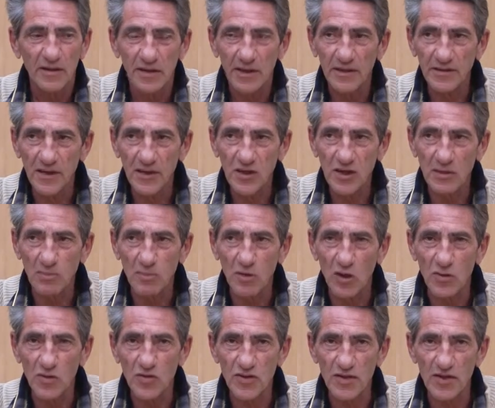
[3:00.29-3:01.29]
And that's the
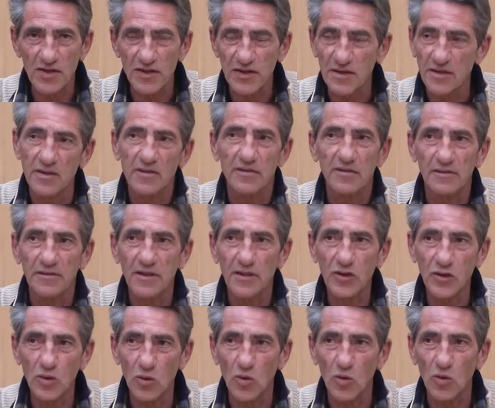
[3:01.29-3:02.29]
process,
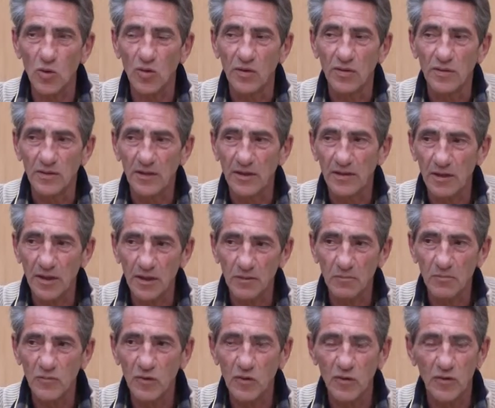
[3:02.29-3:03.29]
that's all, and not
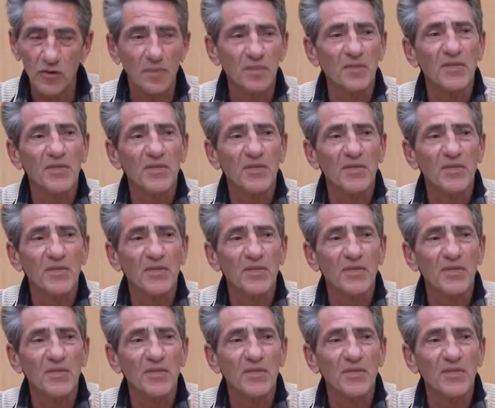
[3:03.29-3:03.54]
more.